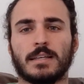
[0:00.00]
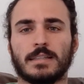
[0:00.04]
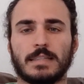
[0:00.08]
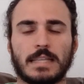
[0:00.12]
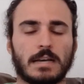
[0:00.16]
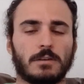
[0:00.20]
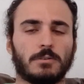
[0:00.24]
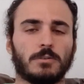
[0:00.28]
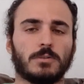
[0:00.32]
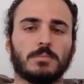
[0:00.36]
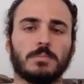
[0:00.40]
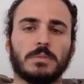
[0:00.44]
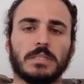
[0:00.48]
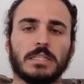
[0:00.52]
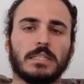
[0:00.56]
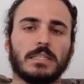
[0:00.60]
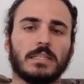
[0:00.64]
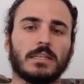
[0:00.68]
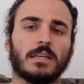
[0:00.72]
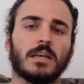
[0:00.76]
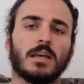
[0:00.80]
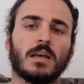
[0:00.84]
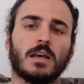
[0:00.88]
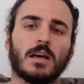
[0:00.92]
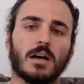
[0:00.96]
That would
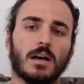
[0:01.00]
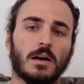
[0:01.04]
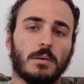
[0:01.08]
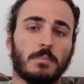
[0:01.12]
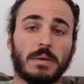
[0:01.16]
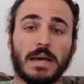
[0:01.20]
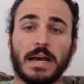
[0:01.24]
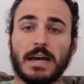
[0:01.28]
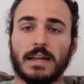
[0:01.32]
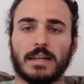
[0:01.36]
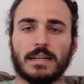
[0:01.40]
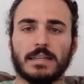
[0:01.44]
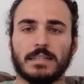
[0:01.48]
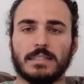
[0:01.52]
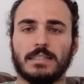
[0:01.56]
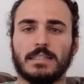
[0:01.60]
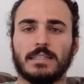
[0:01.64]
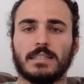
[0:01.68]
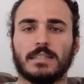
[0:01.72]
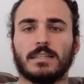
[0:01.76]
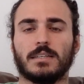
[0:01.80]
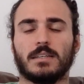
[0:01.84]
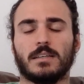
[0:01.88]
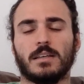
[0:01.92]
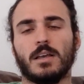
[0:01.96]
be a bad
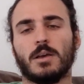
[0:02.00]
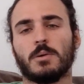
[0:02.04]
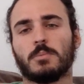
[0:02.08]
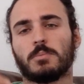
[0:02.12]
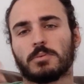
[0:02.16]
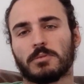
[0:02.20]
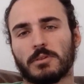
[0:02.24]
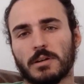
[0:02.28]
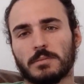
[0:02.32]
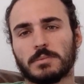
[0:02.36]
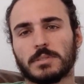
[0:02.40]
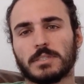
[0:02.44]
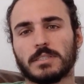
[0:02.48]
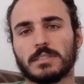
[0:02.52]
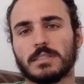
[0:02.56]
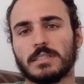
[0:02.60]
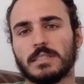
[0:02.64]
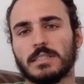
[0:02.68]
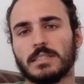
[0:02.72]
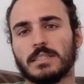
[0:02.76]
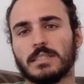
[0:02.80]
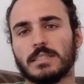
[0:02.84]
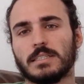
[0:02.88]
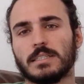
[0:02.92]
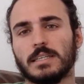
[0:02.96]
idea, probably
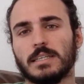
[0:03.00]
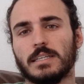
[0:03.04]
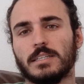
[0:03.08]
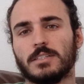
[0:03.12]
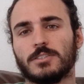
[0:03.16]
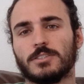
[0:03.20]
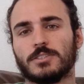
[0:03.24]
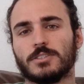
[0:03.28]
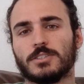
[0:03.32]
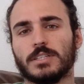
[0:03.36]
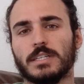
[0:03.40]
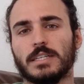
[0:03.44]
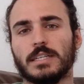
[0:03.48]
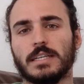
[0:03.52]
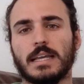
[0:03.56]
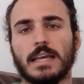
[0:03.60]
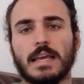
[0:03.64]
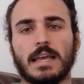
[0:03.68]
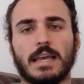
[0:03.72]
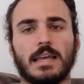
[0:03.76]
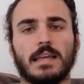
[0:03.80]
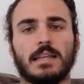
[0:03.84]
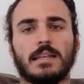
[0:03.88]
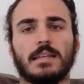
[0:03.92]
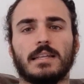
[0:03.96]
leading to injury,
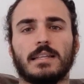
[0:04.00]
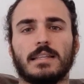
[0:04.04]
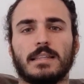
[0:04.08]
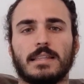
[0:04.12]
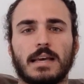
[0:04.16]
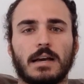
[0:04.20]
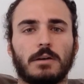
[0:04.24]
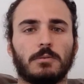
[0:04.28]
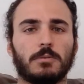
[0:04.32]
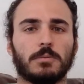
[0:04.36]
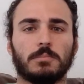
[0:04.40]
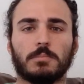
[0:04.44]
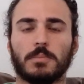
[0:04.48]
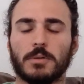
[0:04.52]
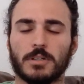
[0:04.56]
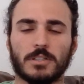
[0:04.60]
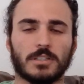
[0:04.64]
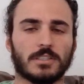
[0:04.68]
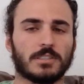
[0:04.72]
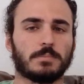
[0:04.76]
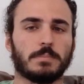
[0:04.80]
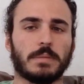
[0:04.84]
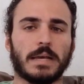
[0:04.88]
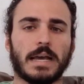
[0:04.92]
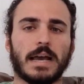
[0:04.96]
and that would put
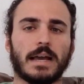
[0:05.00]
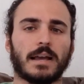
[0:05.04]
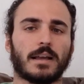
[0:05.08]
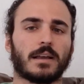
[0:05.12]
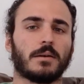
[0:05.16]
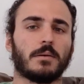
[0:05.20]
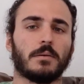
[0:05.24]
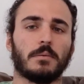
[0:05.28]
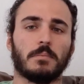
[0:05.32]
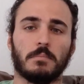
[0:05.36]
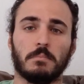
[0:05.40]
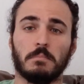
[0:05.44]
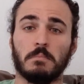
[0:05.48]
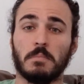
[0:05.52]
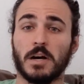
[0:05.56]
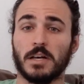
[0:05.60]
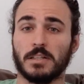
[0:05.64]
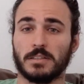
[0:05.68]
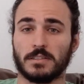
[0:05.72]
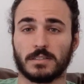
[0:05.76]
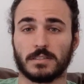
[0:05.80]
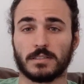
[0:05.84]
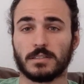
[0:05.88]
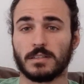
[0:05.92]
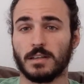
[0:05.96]
us back
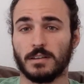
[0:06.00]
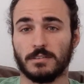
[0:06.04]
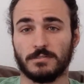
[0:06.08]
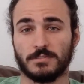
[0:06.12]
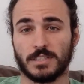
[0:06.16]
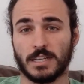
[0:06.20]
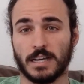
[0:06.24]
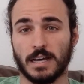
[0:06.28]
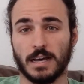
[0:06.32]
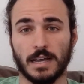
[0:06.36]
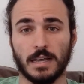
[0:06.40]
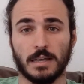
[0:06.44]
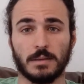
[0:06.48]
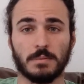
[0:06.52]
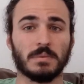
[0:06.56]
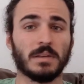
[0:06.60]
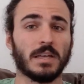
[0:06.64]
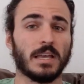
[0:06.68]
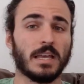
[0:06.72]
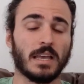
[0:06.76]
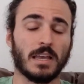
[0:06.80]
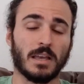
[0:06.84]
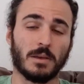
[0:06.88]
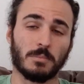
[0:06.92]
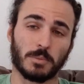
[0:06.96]
months of time
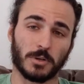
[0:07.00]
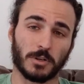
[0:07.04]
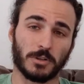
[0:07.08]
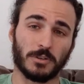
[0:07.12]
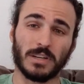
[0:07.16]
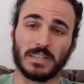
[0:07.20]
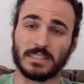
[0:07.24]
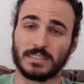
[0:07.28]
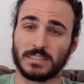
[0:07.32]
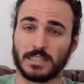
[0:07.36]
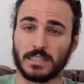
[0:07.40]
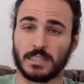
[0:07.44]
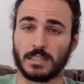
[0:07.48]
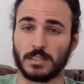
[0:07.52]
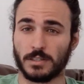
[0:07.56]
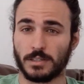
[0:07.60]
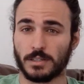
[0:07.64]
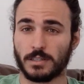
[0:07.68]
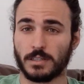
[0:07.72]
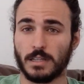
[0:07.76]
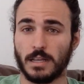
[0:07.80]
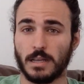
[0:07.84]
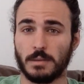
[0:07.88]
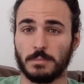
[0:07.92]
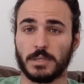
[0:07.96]
progressing in our
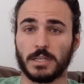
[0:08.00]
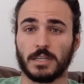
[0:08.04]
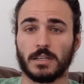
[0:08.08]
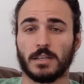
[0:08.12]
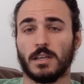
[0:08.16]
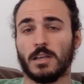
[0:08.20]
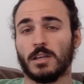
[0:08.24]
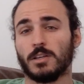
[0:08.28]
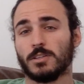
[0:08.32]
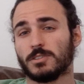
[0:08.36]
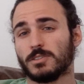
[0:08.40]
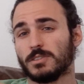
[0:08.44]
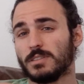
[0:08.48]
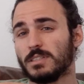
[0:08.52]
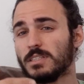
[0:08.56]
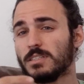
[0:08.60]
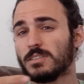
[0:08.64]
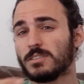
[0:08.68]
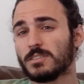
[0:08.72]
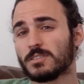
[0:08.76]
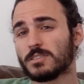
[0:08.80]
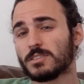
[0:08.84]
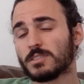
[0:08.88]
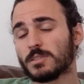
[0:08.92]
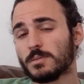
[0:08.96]
climbing. So
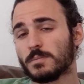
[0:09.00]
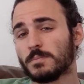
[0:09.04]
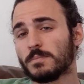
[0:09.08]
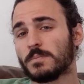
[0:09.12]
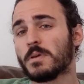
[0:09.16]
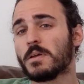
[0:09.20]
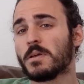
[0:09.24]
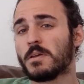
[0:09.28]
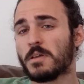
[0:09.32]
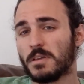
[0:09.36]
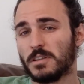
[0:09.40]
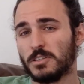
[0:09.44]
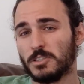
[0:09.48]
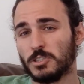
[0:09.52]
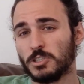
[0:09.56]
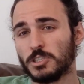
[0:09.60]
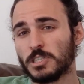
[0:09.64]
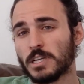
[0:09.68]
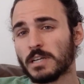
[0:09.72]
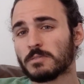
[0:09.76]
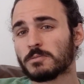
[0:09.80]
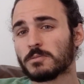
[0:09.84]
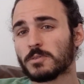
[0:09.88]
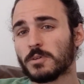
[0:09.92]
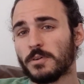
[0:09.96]
these are some
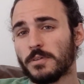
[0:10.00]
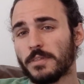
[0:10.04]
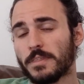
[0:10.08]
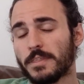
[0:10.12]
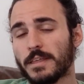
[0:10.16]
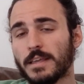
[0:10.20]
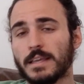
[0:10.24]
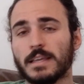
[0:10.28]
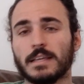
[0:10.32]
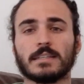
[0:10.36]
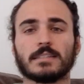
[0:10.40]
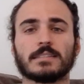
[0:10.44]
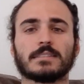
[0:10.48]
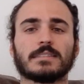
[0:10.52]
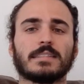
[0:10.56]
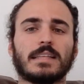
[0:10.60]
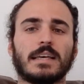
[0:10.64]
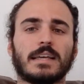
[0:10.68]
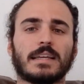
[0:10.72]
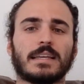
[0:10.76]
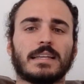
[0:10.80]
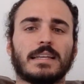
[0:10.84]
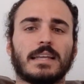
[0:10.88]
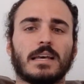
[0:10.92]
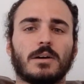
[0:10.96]
general things
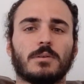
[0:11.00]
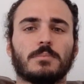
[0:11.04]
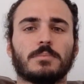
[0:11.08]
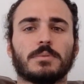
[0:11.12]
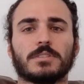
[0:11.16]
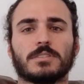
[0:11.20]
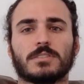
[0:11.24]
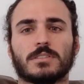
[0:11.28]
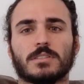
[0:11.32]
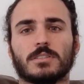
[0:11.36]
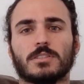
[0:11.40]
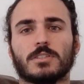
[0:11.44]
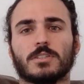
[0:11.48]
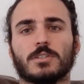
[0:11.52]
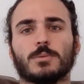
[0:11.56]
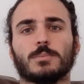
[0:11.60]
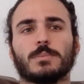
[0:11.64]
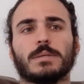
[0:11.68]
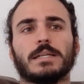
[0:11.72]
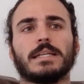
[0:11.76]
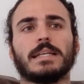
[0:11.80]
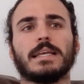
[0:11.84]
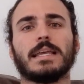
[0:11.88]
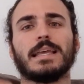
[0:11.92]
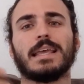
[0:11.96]
that can help us
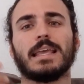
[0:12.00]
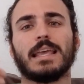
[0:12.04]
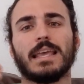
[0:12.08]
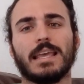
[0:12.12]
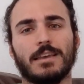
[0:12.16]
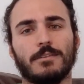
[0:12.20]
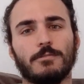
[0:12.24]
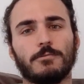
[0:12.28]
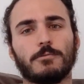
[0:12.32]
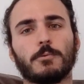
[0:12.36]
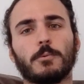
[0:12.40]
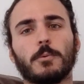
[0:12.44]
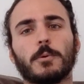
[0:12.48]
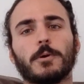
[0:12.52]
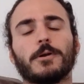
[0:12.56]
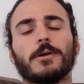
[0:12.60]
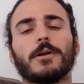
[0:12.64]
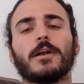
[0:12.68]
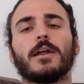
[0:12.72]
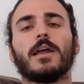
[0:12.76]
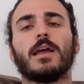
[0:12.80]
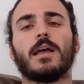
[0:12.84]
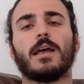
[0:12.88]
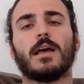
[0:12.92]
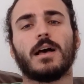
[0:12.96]
determine if
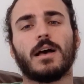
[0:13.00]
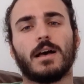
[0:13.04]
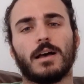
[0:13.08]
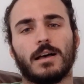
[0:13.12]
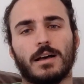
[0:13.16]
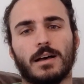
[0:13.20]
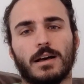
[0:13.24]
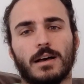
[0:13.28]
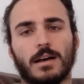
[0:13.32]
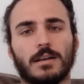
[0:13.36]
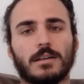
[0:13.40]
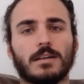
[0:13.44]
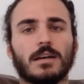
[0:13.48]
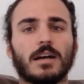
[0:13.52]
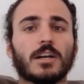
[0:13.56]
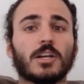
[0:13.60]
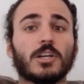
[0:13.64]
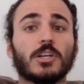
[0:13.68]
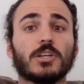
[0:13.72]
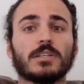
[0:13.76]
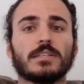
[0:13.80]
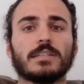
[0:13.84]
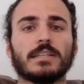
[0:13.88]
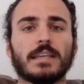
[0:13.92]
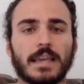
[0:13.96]
we're a
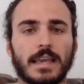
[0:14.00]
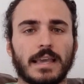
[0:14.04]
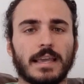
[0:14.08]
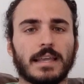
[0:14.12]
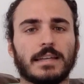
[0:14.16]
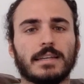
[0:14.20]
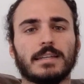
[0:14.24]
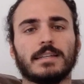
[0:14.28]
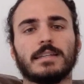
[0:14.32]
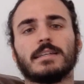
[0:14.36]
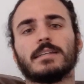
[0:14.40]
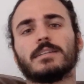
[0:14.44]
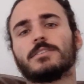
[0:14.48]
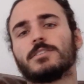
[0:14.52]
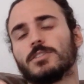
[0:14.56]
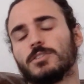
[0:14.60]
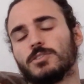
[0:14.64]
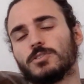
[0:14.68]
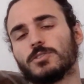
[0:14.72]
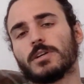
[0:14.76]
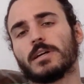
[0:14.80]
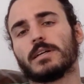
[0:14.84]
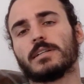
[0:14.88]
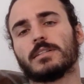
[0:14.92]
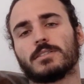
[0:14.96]
good candidate to
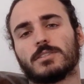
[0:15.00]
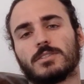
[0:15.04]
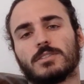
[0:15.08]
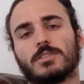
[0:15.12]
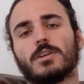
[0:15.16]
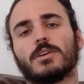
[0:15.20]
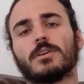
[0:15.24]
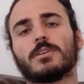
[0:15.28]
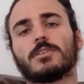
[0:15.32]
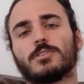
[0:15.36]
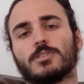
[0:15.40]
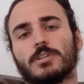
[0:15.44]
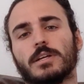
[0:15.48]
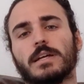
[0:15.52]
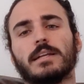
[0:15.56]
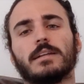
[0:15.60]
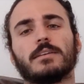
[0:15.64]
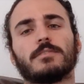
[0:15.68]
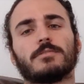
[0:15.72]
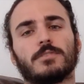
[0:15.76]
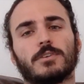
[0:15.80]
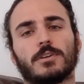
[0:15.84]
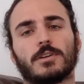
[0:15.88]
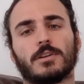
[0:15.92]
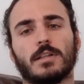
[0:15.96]
try to start
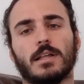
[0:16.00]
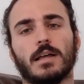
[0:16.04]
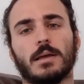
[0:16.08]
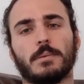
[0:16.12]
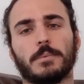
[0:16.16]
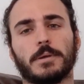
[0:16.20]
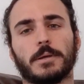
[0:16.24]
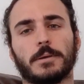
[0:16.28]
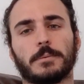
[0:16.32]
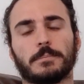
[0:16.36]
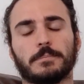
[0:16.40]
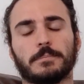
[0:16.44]
training for climbing.